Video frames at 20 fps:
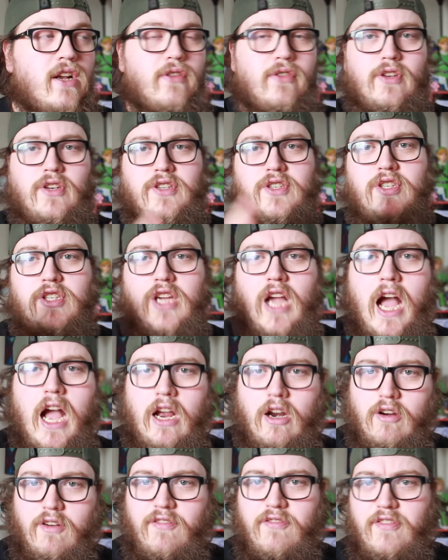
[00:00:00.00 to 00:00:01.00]
the
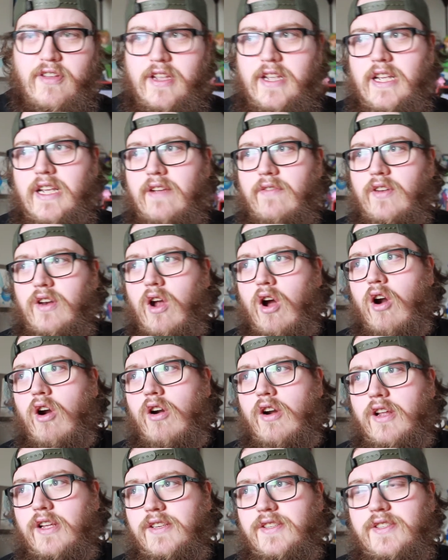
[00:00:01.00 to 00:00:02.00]
discography of an
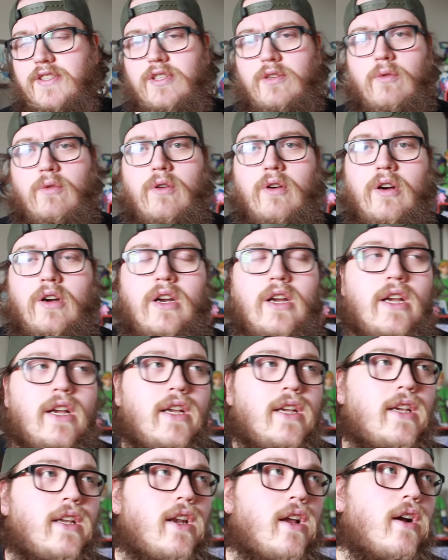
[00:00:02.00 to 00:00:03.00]
artist or
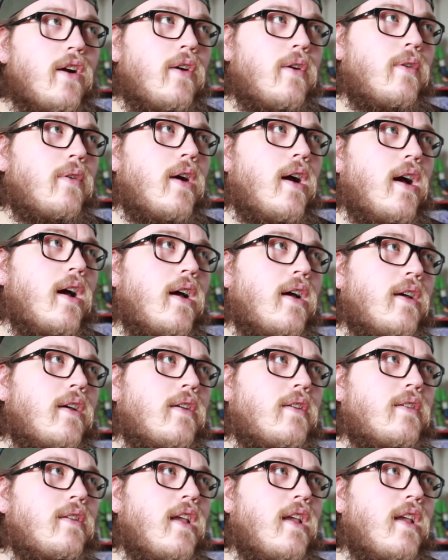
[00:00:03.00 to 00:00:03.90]
you know uh,